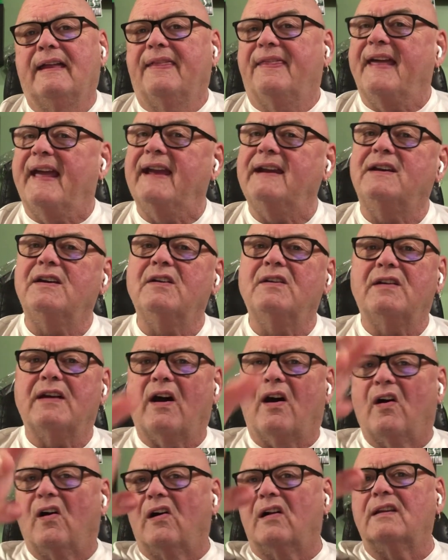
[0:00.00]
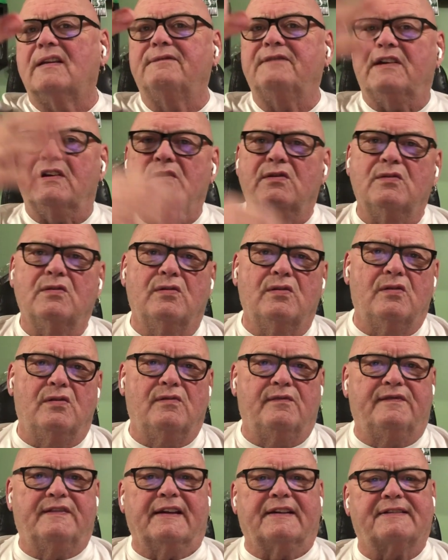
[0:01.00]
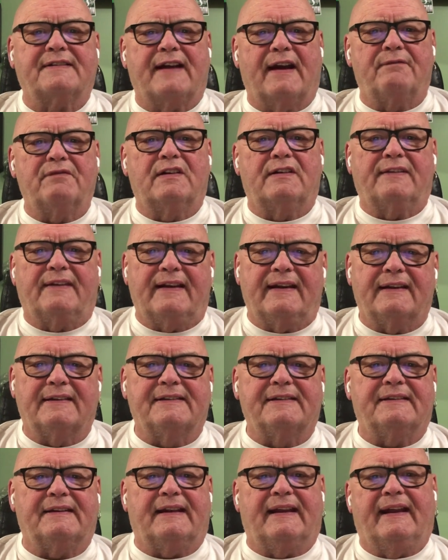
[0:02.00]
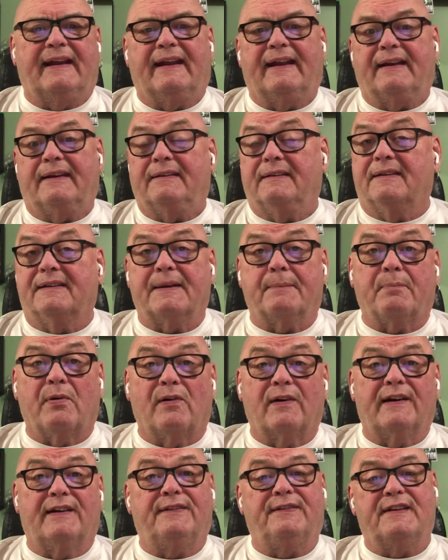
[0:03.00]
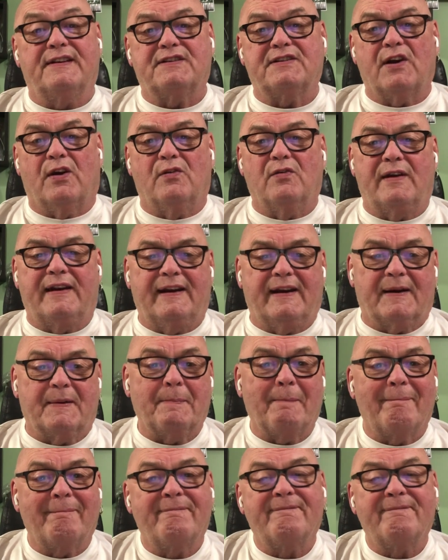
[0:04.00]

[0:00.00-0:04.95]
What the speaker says: Thank you to all of you who've discovered this and supported the show here.